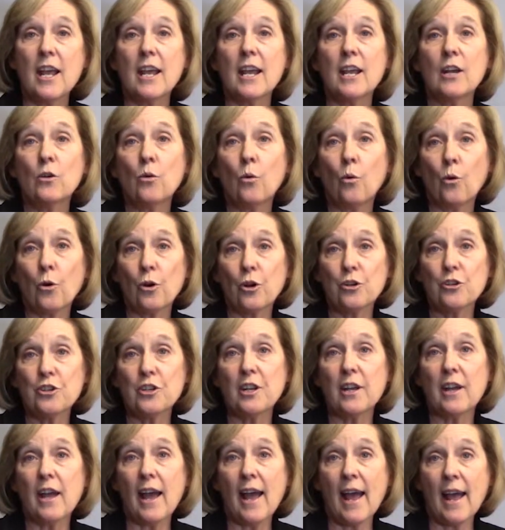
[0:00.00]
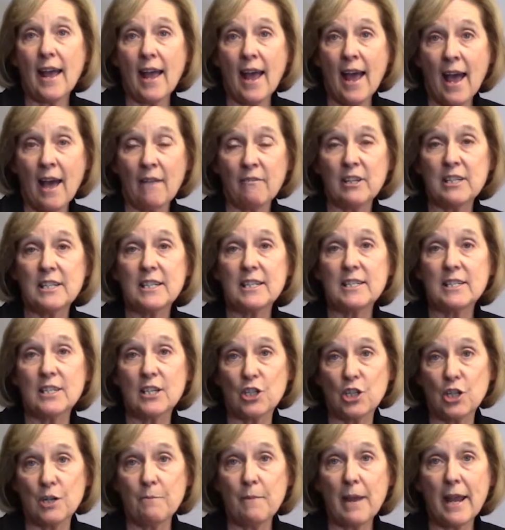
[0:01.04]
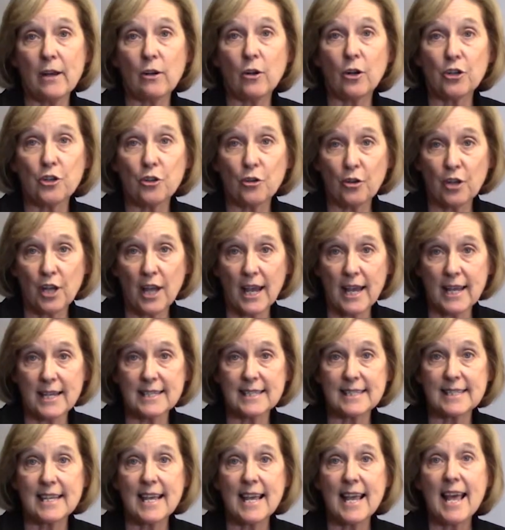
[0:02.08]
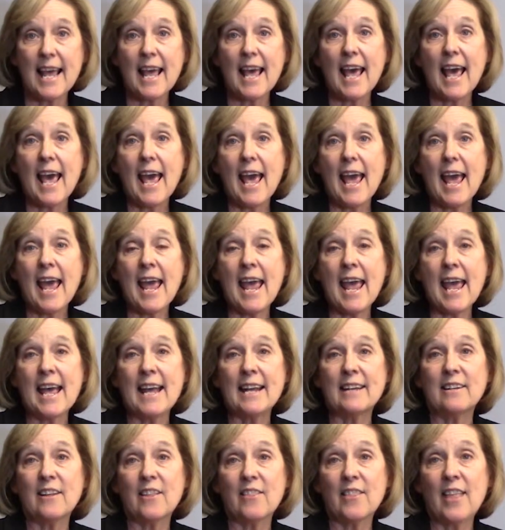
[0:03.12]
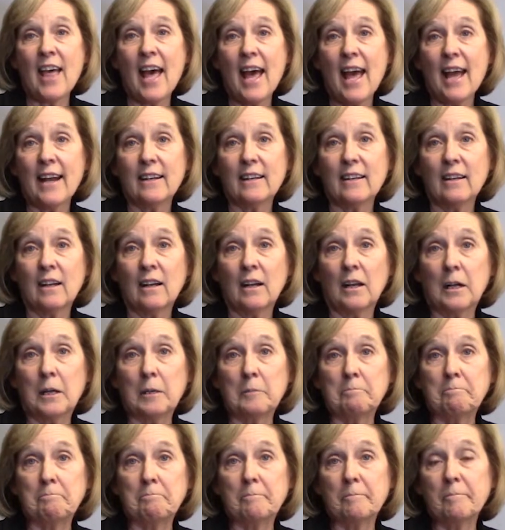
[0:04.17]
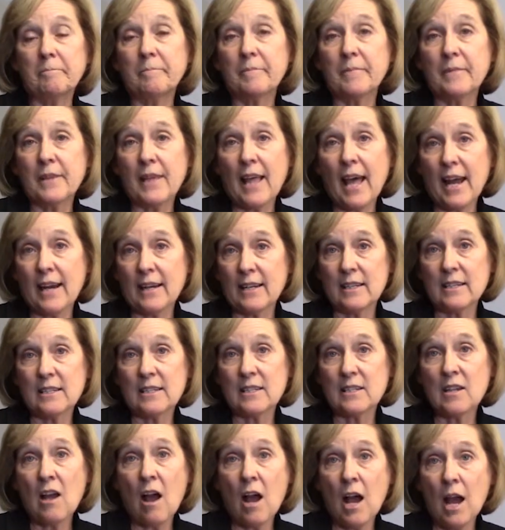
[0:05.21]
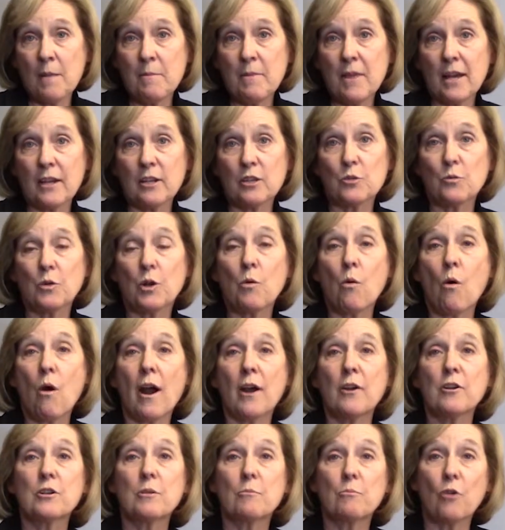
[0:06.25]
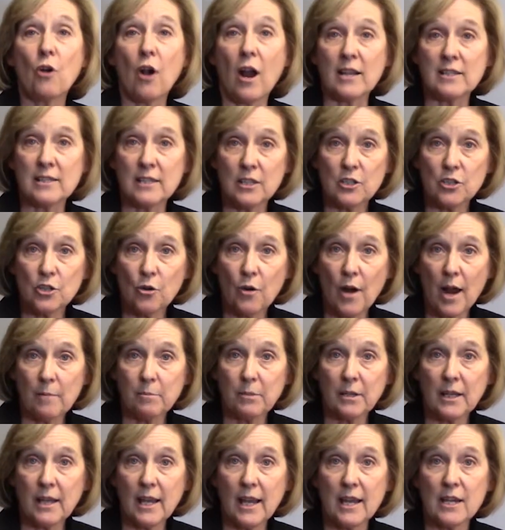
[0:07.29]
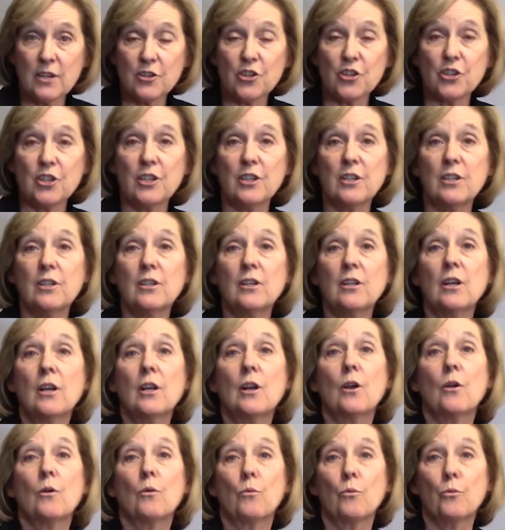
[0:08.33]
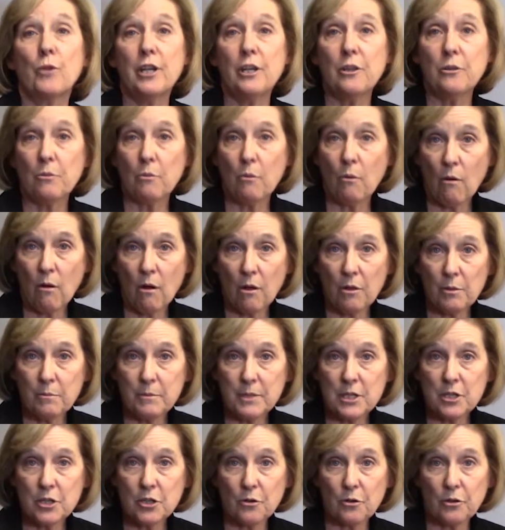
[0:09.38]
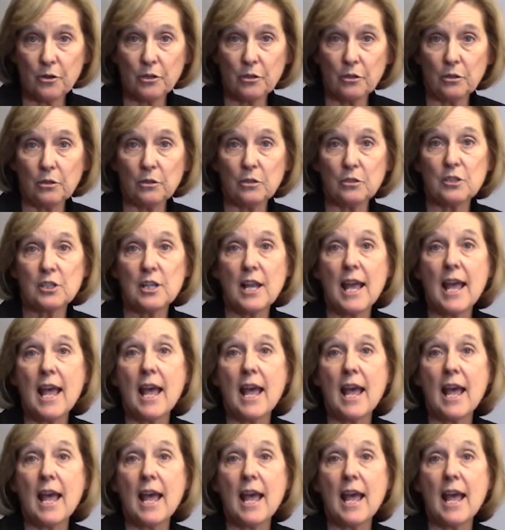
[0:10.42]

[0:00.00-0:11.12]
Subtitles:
in order to have a decision made on your case. And that is time that is required to process your application, read through all the materials,